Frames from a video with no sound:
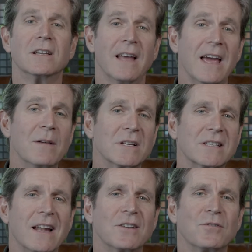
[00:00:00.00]
Today, I'm
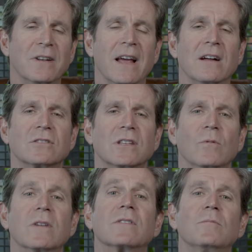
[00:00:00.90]
excited to announce that
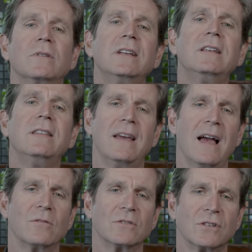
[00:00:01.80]
we have completed the
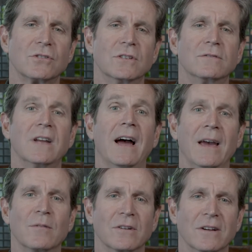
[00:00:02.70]
acquisition of
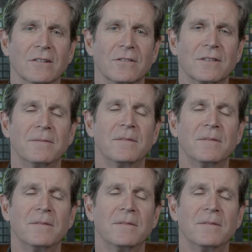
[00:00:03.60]
Diameter Health,